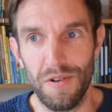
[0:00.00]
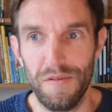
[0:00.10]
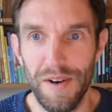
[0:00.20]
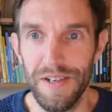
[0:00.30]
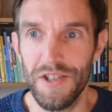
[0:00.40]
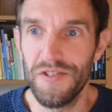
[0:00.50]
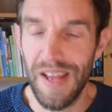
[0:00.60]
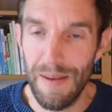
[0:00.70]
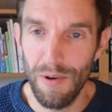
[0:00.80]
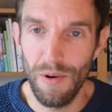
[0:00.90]
on a very
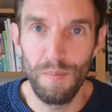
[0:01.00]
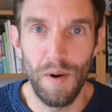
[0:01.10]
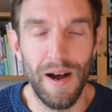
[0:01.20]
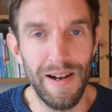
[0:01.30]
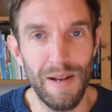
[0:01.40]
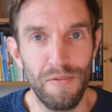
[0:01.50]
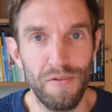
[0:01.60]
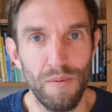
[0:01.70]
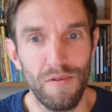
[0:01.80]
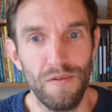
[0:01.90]
stable, highly
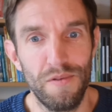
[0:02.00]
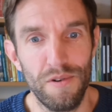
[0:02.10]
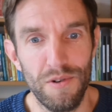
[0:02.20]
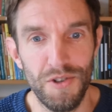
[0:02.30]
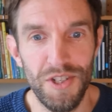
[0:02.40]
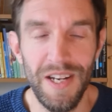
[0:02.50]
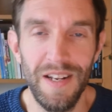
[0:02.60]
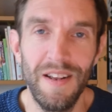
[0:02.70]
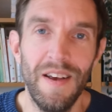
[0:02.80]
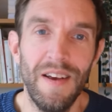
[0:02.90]
performant virtual
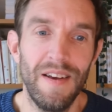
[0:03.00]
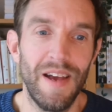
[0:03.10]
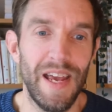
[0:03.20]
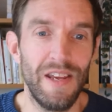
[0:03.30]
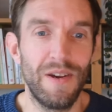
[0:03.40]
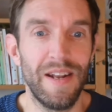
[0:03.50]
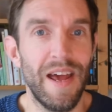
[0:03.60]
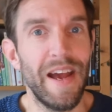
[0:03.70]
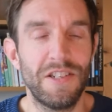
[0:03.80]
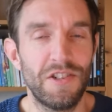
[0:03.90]
machine, and you get
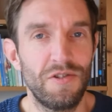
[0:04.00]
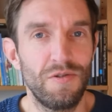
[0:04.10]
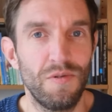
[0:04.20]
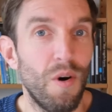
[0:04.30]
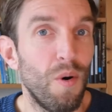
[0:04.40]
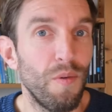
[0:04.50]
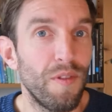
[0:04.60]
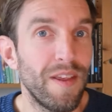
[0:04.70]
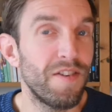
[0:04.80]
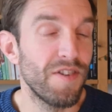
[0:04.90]
access to all
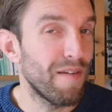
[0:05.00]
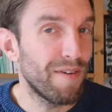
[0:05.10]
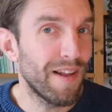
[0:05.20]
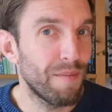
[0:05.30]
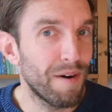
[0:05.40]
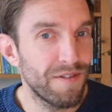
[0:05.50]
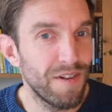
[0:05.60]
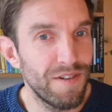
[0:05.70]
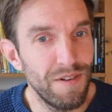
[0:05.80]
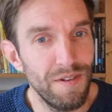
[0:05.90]
the Java libraries
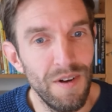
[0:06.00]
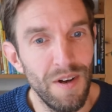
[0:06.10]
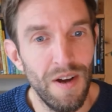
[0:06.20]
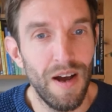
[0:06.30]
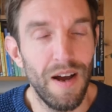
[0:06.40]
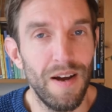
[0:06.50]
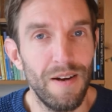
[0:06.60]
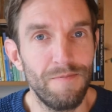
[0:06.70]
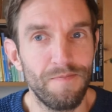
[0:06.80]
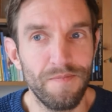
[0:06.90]
that you
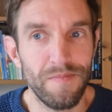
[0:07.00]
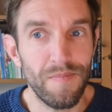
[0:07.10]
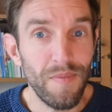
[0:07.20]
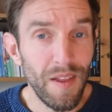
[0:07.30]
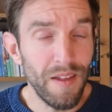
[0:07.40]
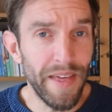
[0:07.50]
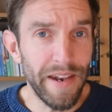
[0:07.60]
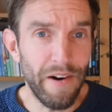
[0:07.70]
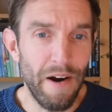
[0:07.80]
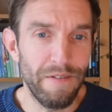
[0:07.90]
um,
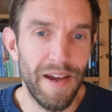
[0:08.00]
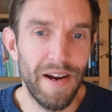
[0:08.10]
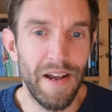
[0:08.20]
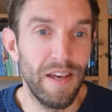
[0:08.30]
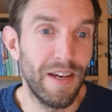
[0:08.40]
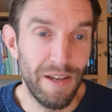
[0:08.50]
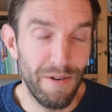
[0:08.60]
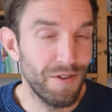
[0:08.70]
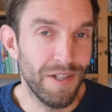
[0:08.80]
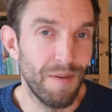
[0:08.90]
that are out there, and you can
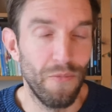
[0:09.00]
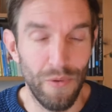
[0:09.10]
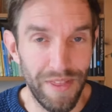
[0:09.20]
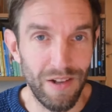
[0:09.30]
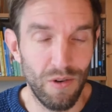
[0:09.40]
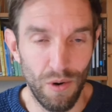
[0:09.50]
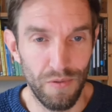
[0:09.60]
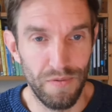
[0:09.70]
use them within Cold